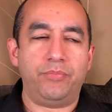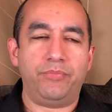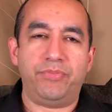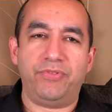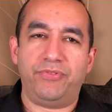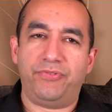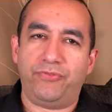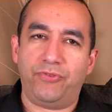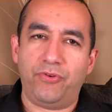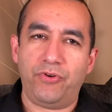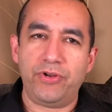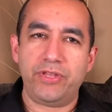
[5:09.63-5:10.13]

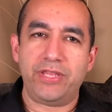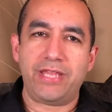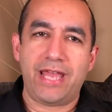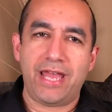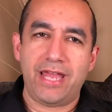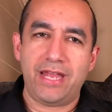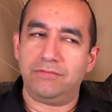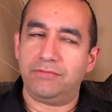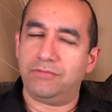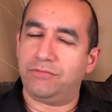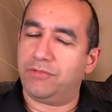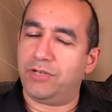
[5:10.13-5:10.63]
before
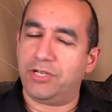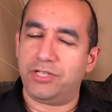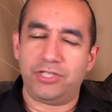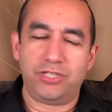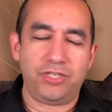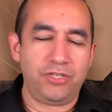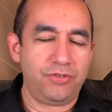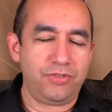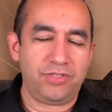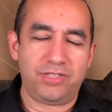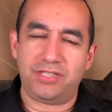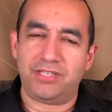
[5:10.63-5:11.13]
that, Rush
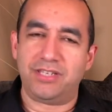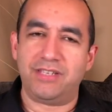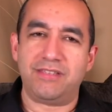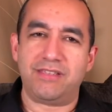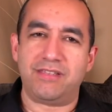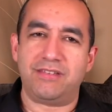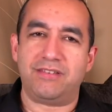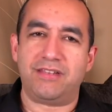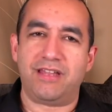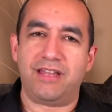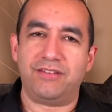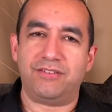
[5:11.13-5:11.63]
used
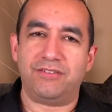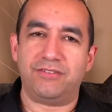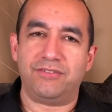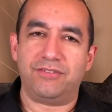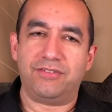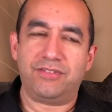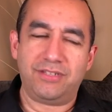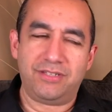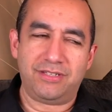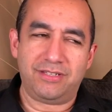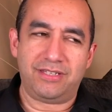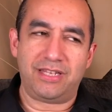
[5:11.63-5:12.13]
synthesizers,
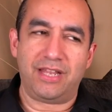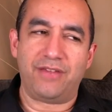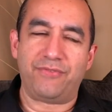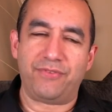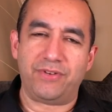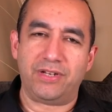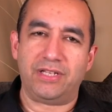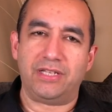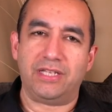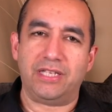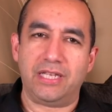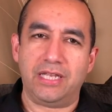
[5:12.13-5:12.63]

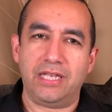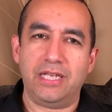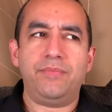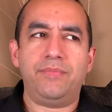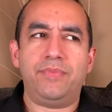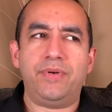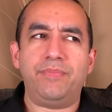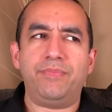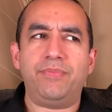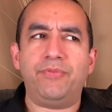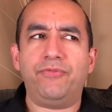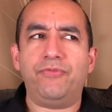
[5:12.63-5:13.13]
definitely.
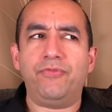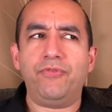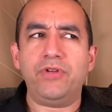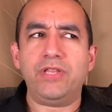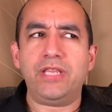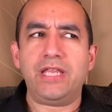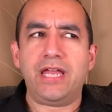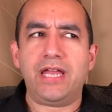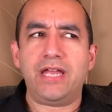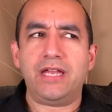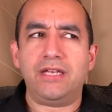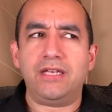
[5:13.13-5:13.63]
But before
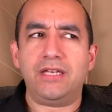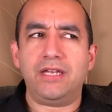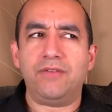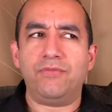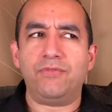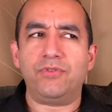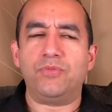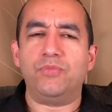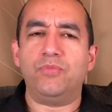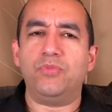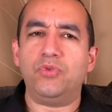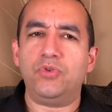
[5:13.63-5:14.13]
that, it
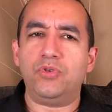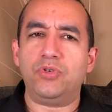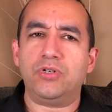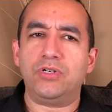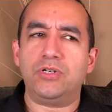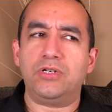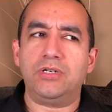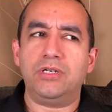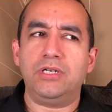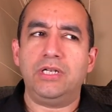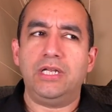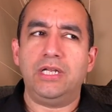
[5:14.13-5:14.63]
was
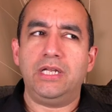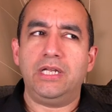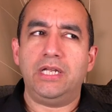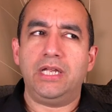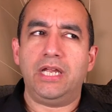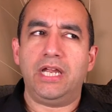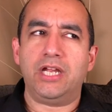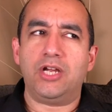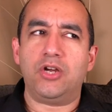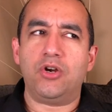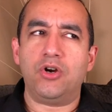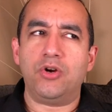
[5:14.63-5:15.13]
more
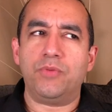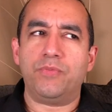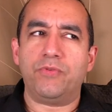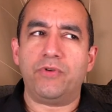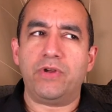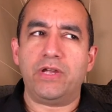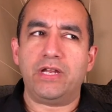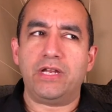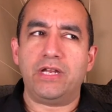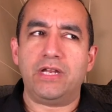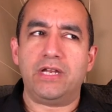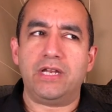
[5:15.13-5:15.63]

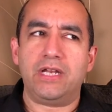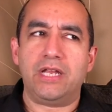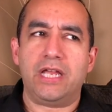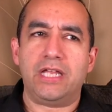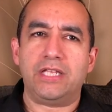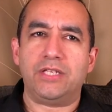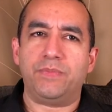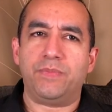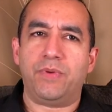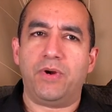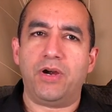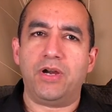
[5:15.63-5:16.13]
incorporated
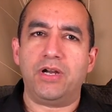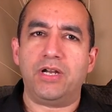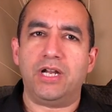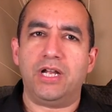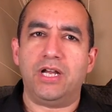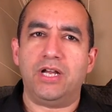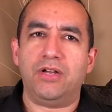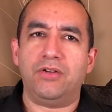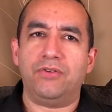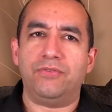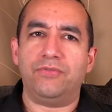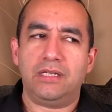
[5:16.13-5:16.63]
as part
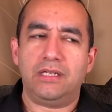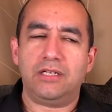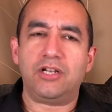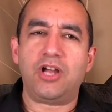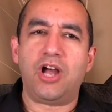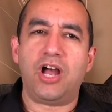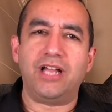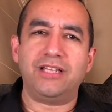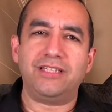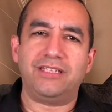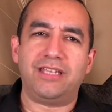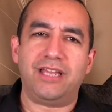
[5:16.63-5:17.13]
of
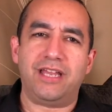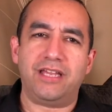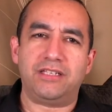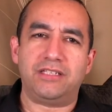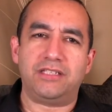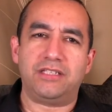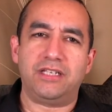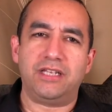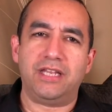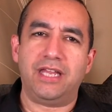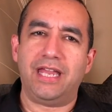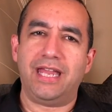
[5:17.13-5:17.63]

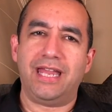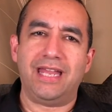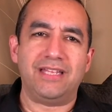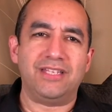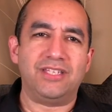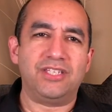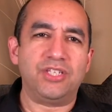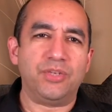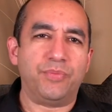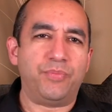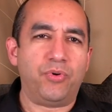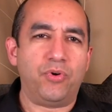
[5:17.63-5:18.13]
context and
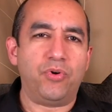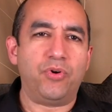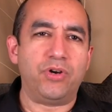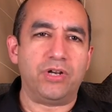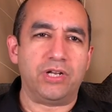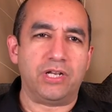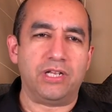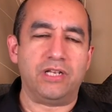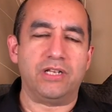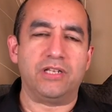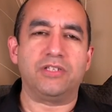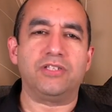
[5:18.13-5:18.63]
support
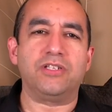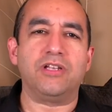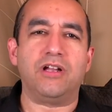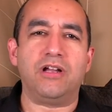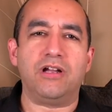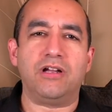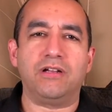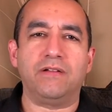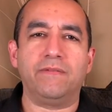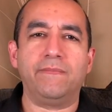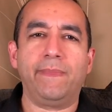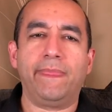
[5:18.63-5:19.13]
in a
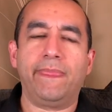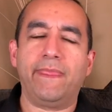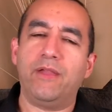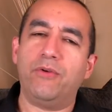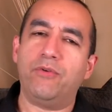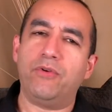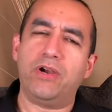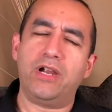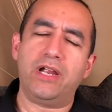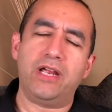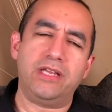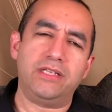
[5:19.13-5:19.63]
song.
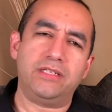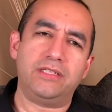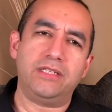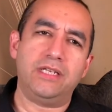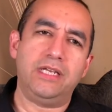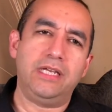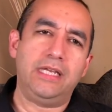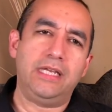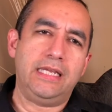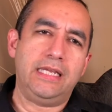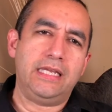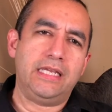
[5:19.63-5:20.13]
Whereas
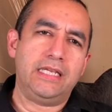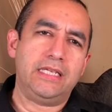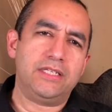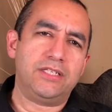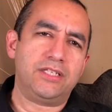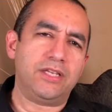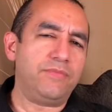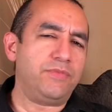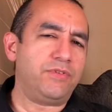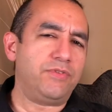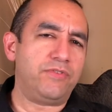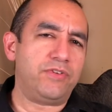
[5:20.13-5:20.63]

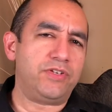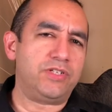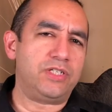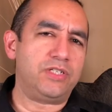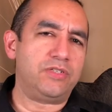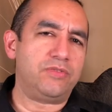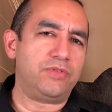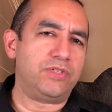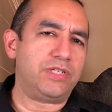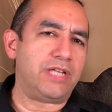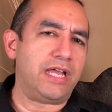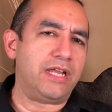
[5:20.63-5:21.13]
Subdivisions
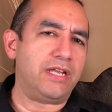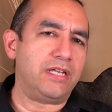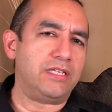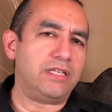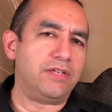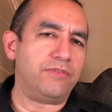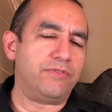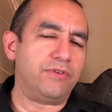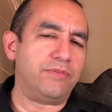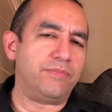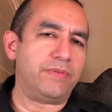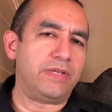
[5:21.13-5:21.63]
was kind of
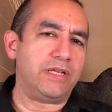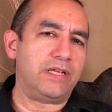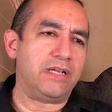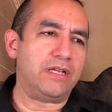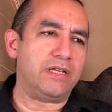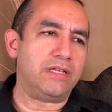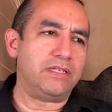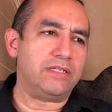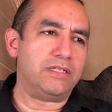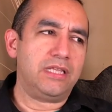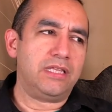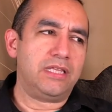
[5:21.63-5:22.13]
different
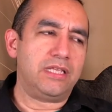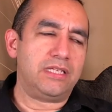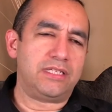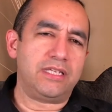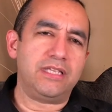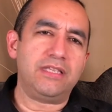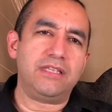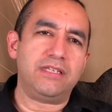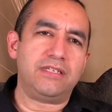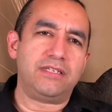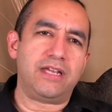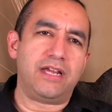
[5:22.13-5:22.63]
because the
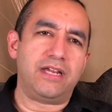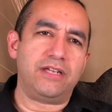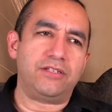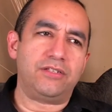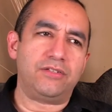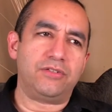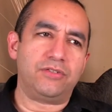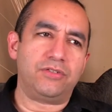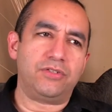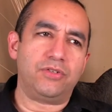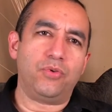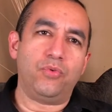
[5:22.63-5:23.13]

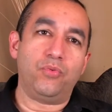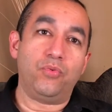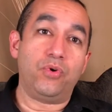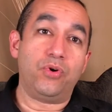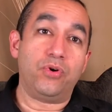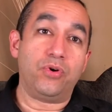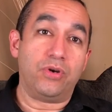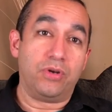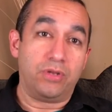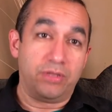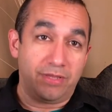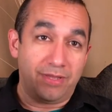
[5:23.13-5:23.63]
synthesizers
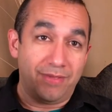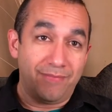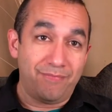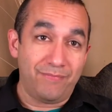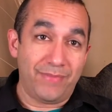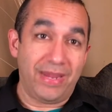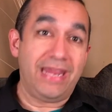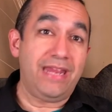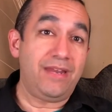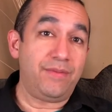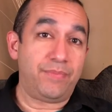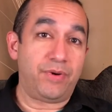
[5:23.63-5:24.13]
were the
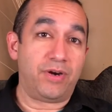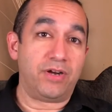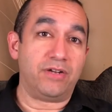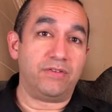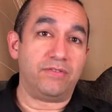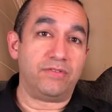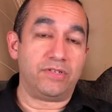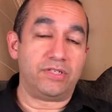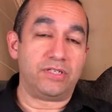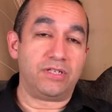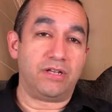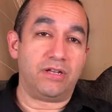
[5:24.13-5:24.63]
main part of
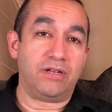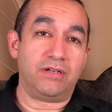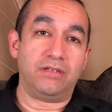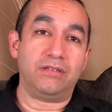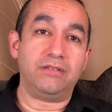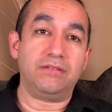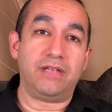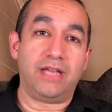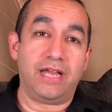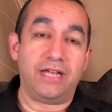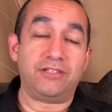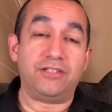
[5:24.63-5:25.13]
the song,
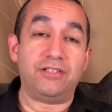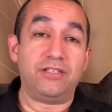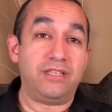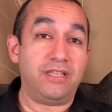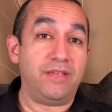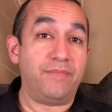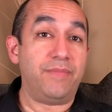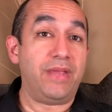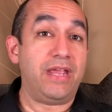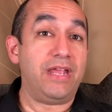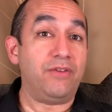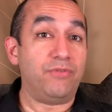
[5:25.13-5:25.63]
actually the
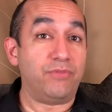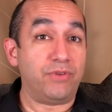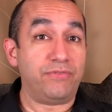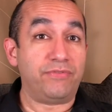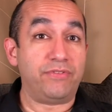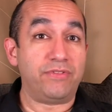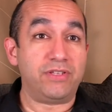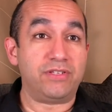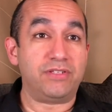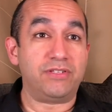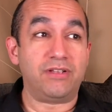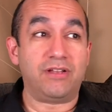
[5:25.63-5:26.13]
main riff
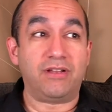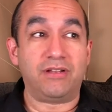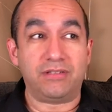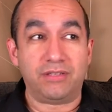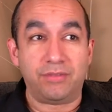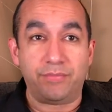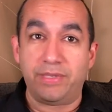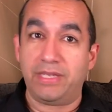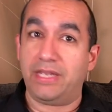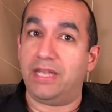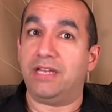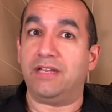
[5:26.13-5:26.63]
of the song, the
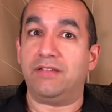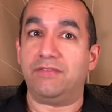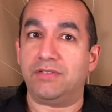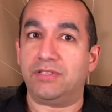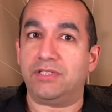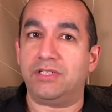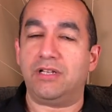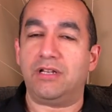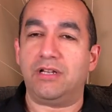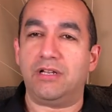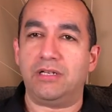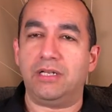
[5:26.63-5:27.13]
beginning of the
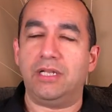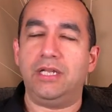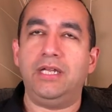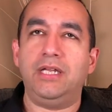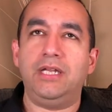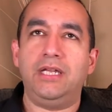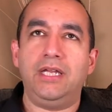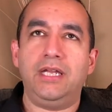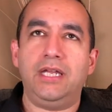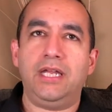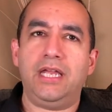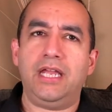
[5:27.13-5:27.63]
song.
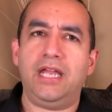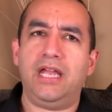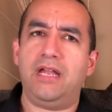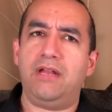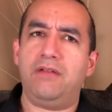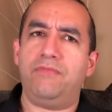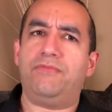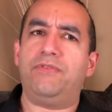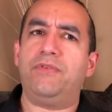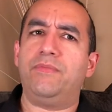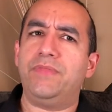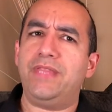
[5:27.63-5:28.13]

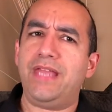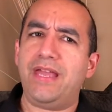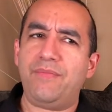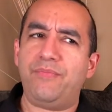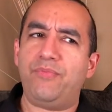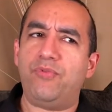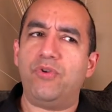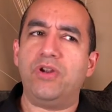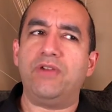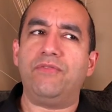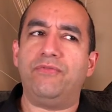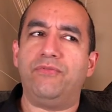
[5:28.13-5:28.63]
And from that
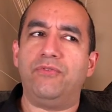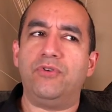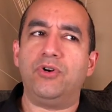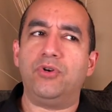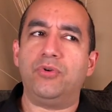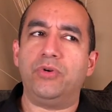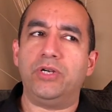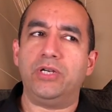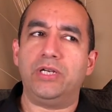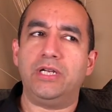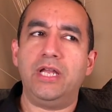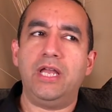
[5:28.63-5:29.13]
point
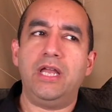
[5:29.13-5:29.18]
forward,